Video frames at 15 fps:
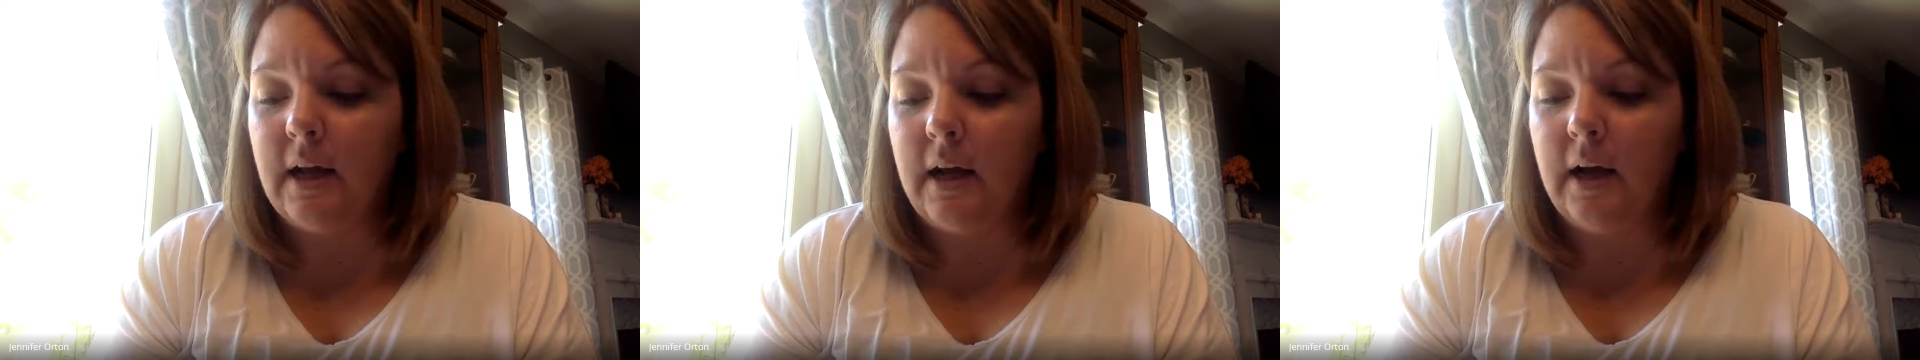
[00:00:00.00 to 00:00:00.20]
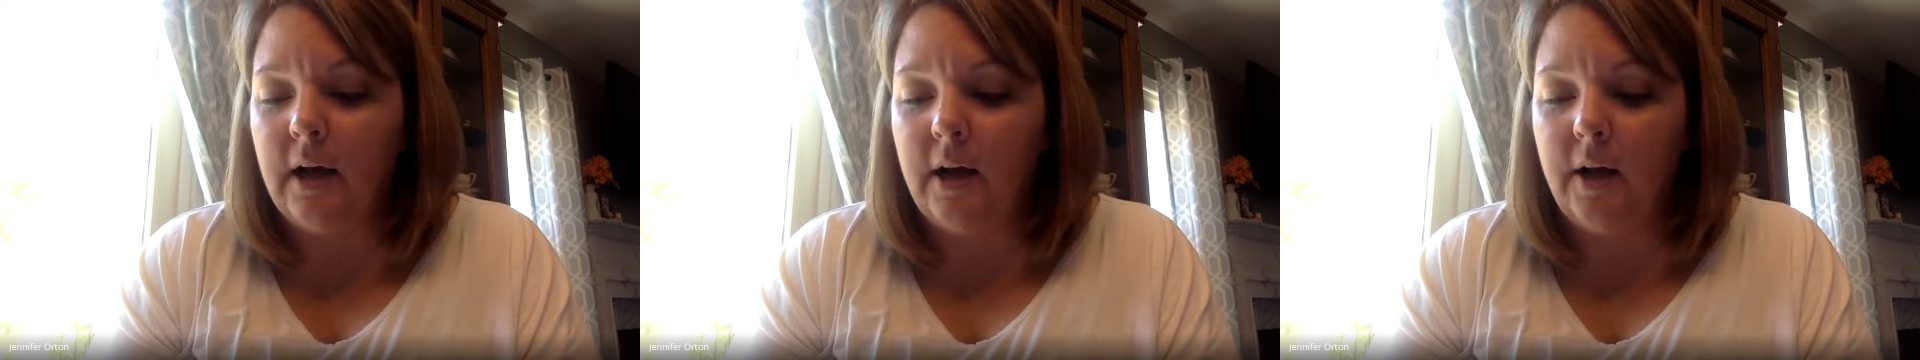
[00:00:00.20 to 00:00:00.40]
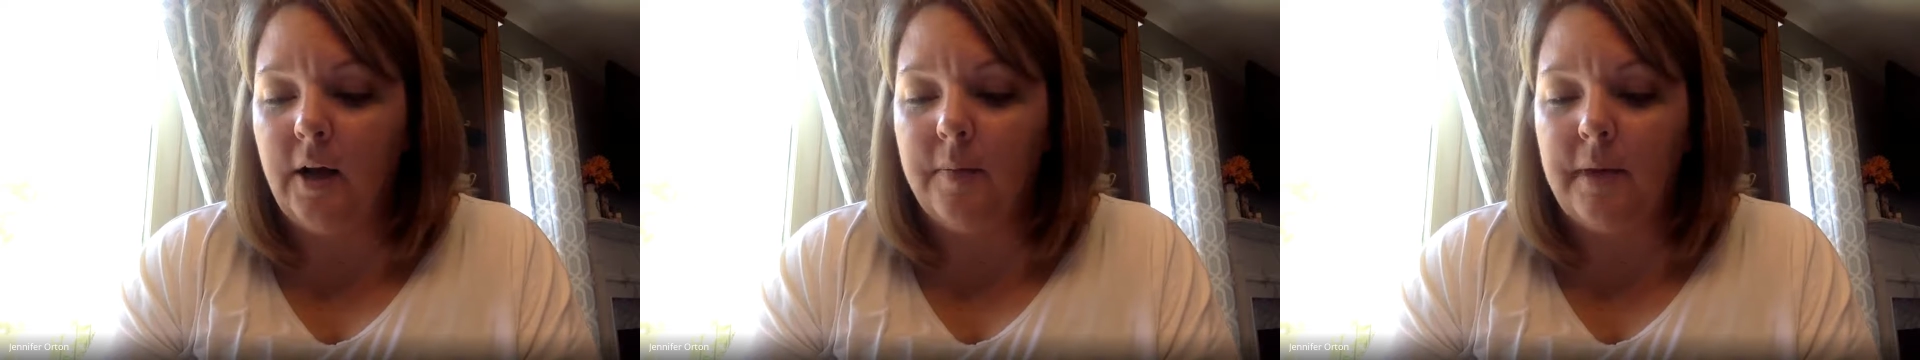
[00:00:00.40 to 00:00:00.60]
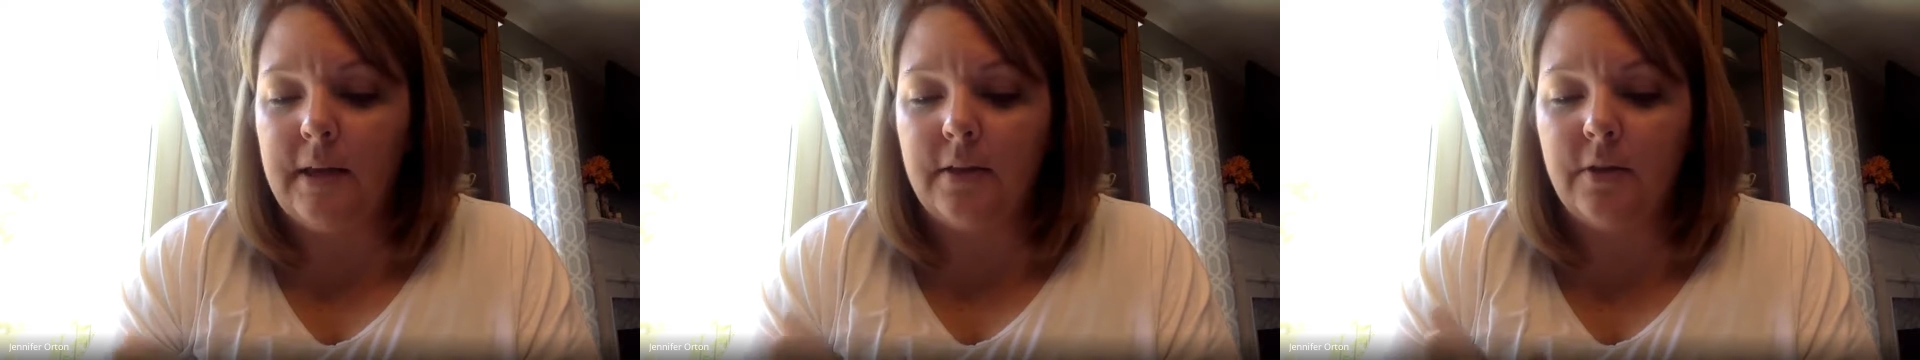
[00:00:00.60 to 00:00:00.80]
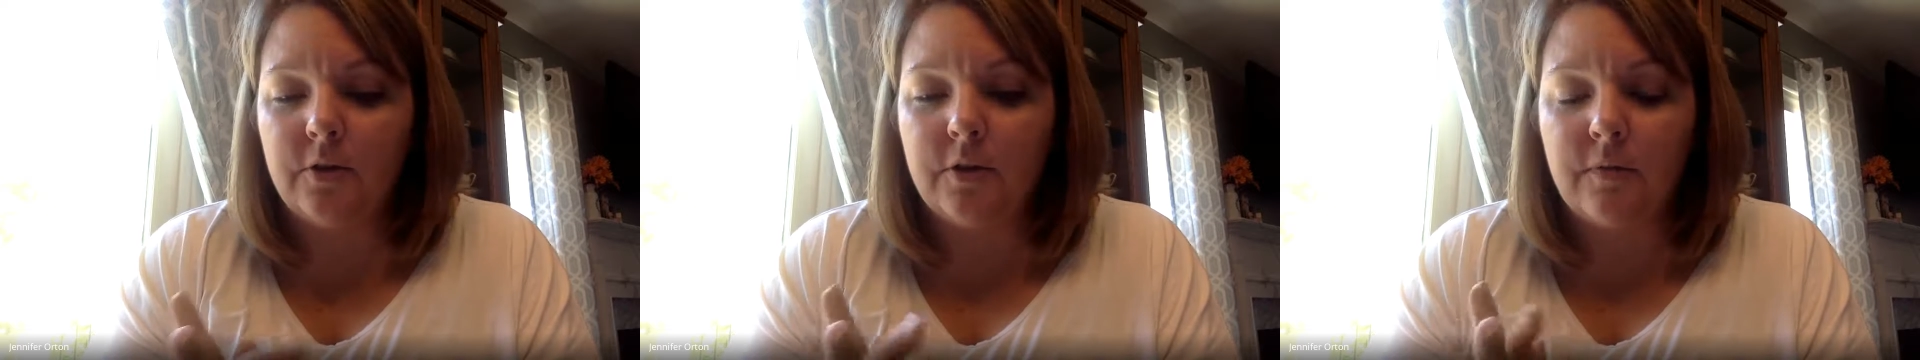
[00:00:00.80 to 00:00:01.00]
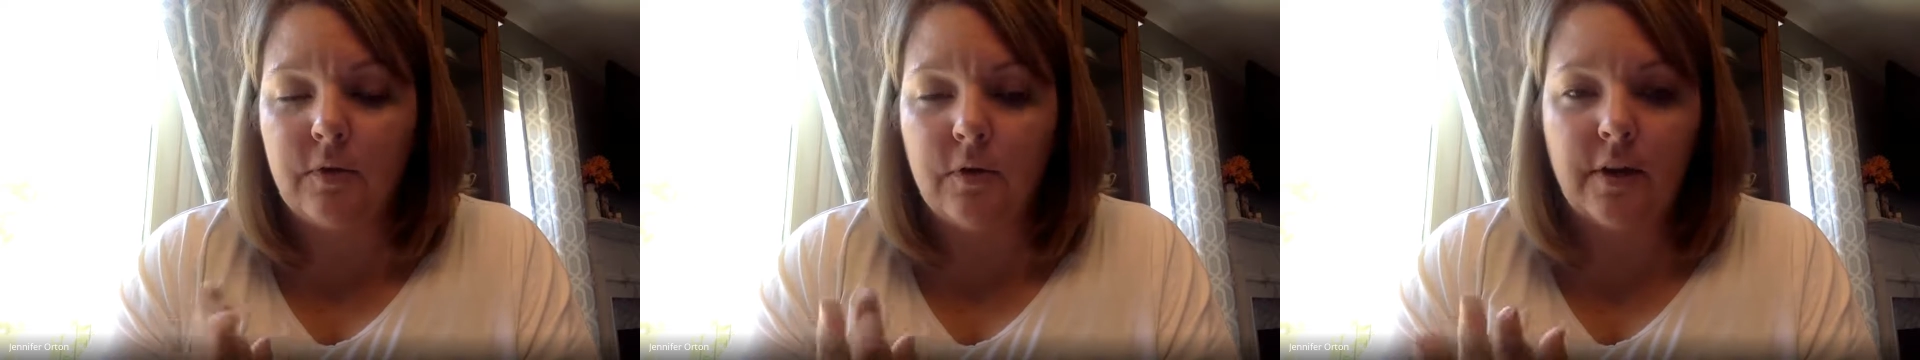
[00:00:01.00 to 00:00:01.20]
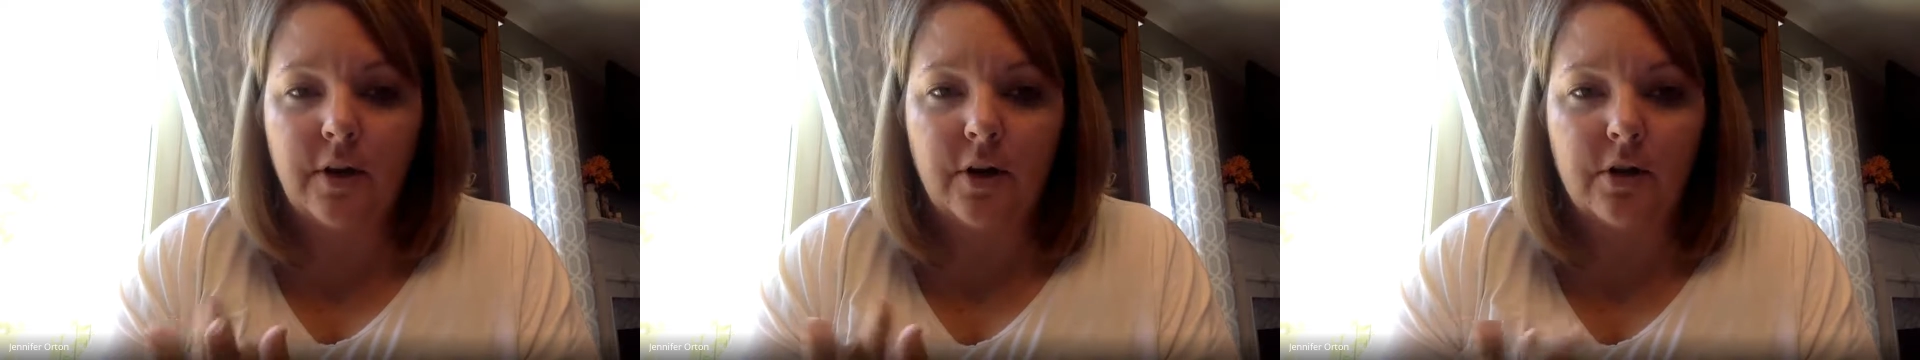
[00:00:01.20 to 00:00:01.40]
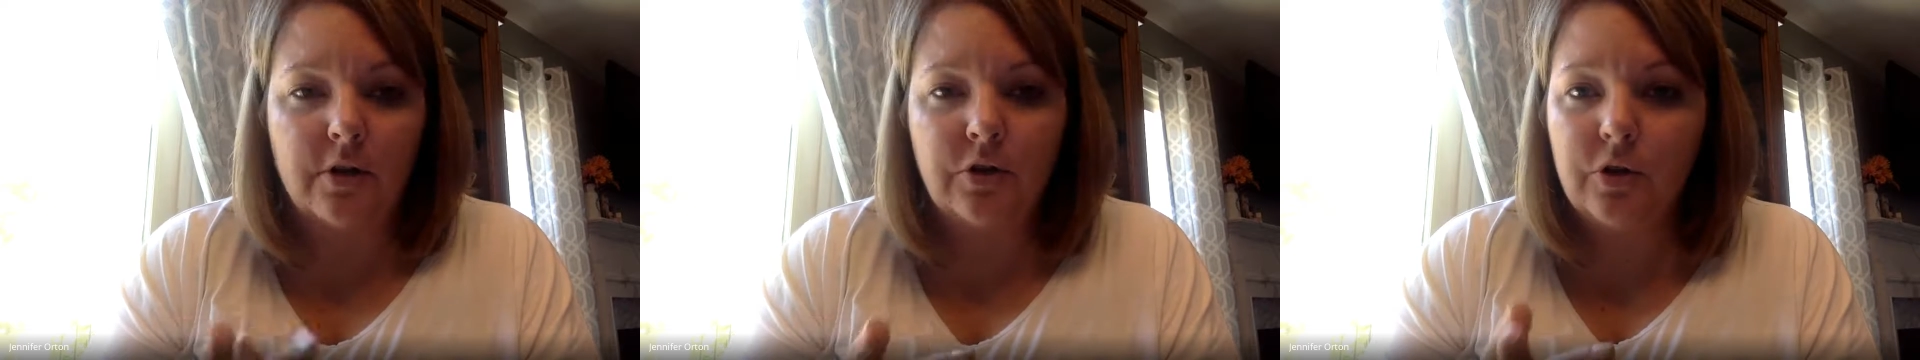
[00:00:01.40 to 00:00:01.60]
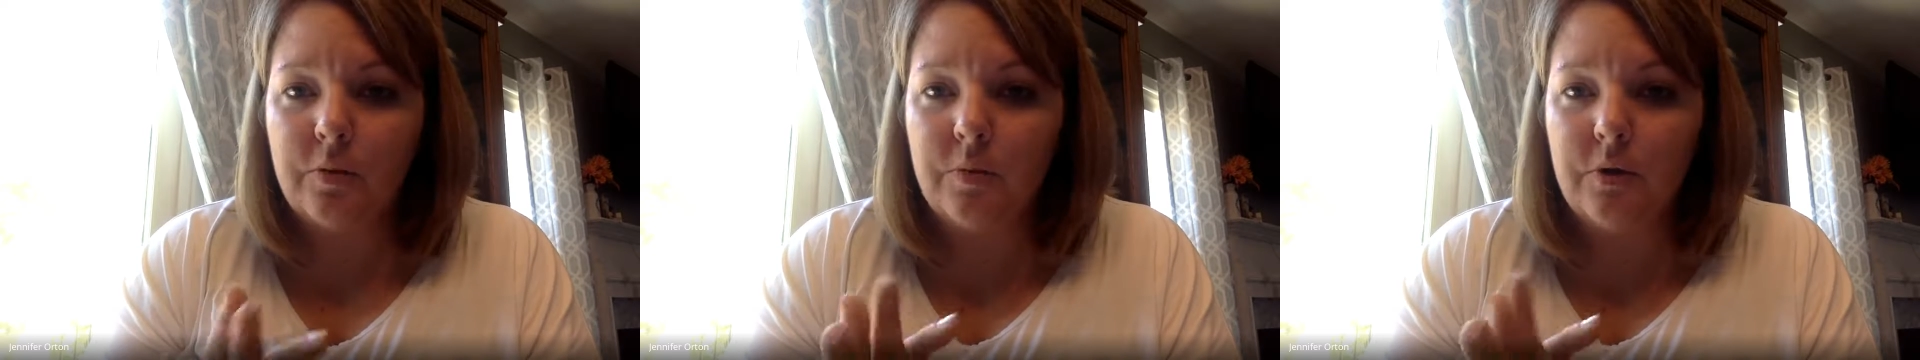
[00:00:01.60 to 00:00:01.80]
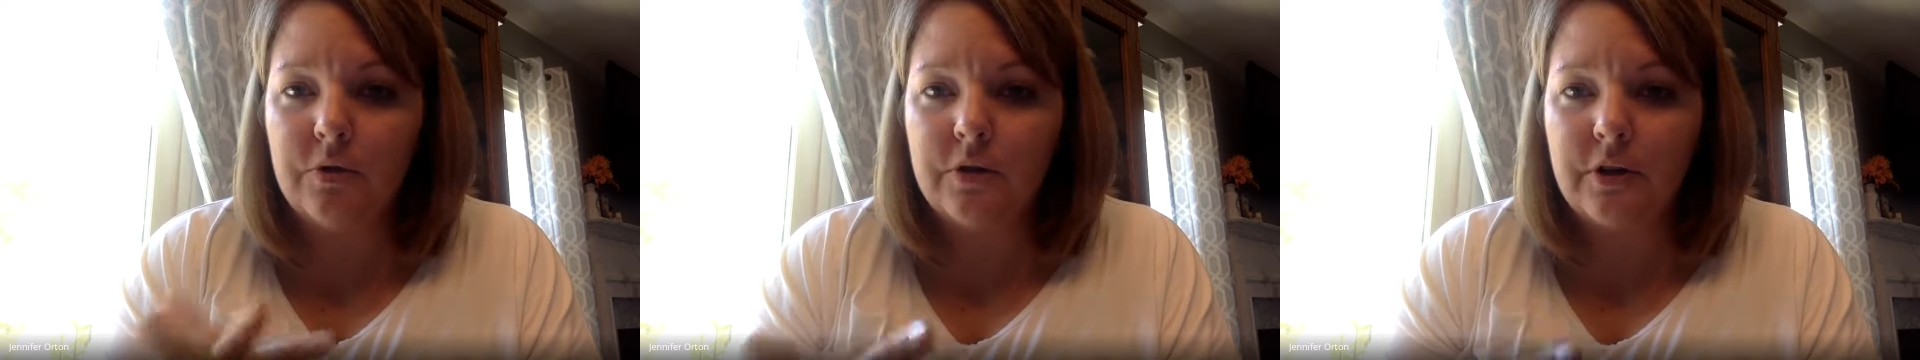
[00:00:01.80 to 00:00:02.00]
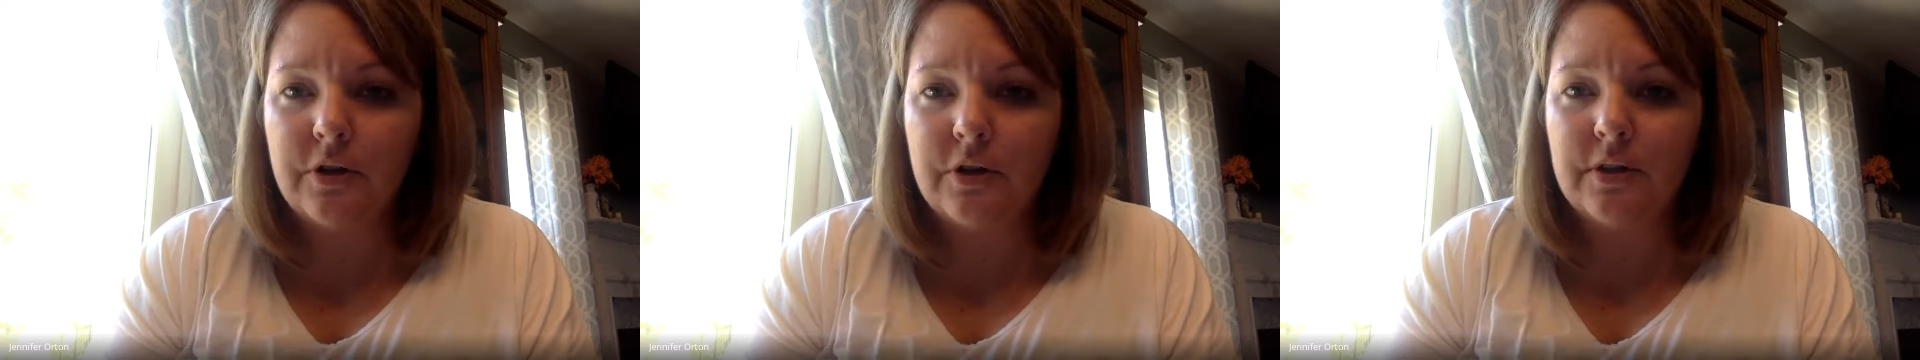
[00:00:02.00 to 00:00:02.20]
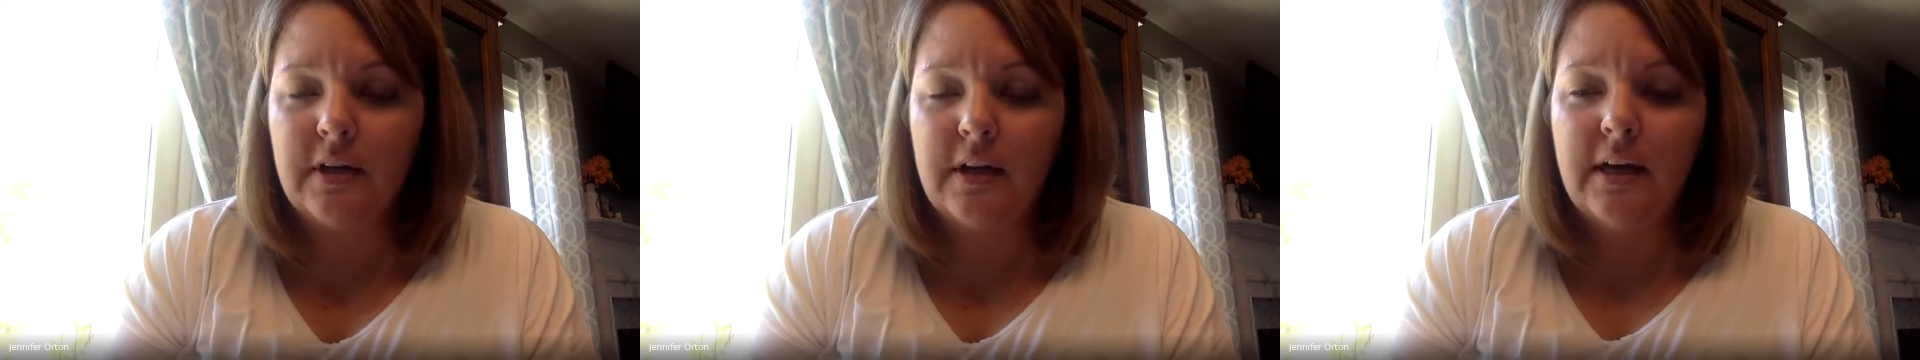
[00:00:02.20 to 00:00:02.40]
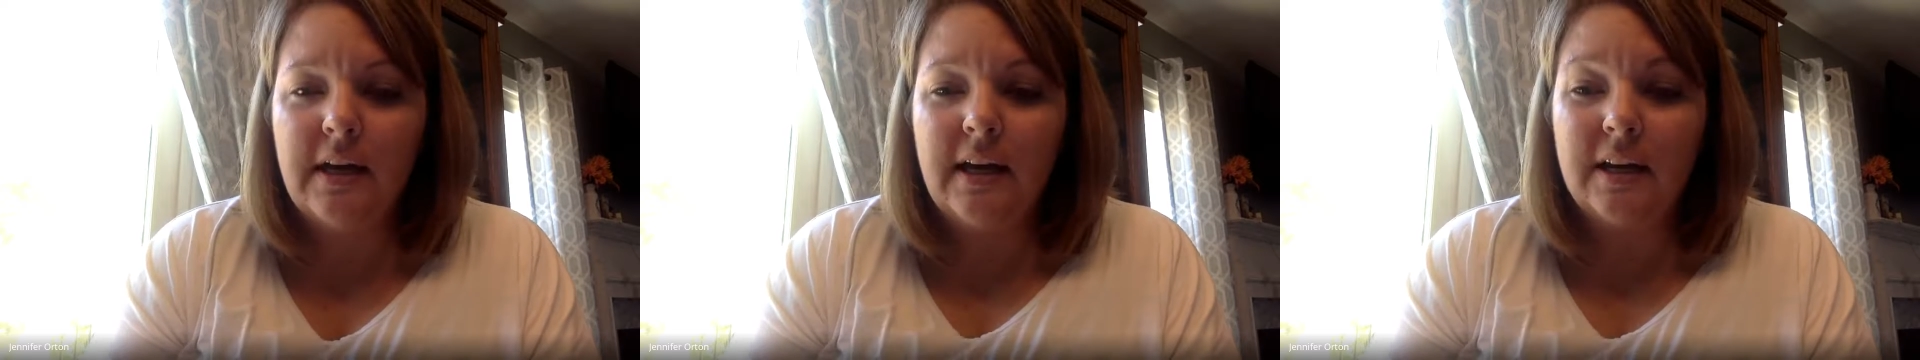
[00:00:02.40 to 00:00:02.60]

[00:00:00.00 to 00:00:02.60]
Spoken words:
And those of you that are YouTube users,